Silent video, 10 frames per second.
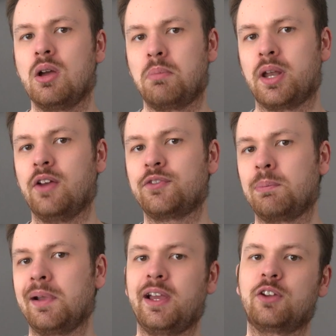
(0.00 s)
but after
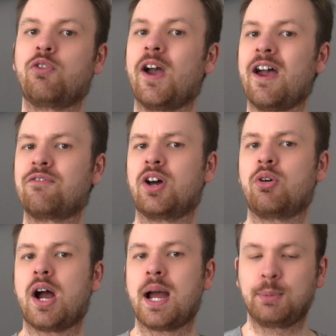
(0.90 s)
playing it for half an
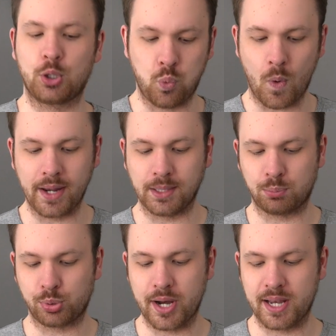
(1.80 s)
hour I'm quite
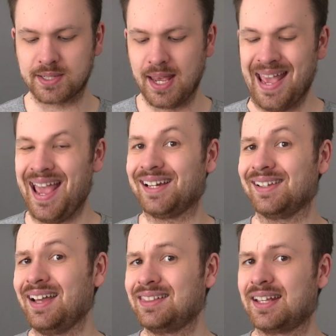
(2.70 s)
impressed and I
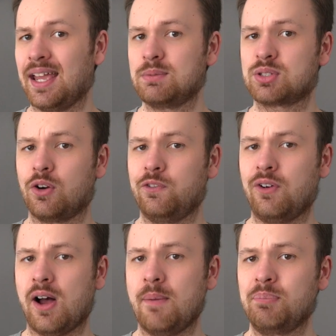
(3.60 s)
like the game so
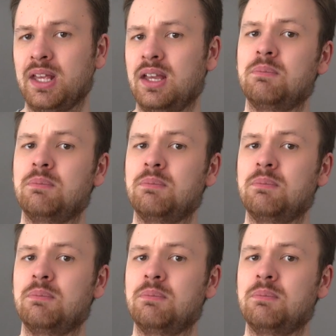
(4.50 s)
far.